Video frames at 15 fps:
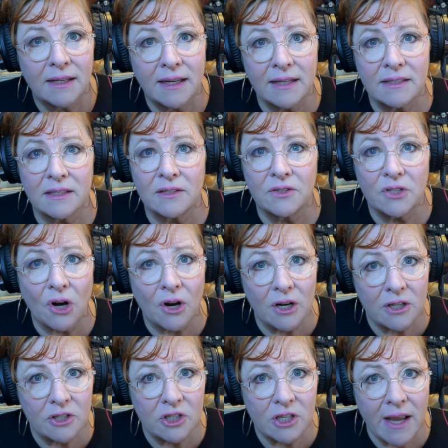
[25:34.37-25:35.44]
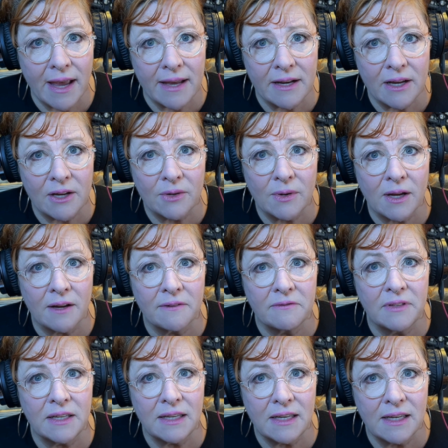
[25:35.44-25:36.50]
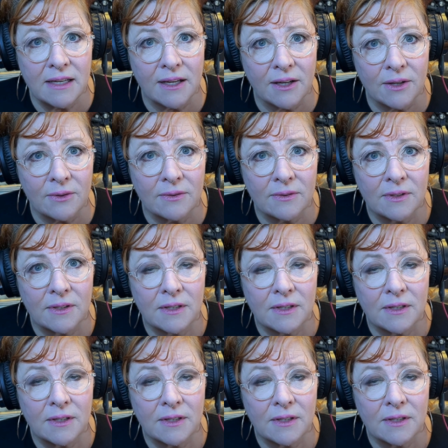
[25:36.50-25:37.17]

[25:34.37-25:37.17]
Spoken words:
It's a dark shadow of the ego,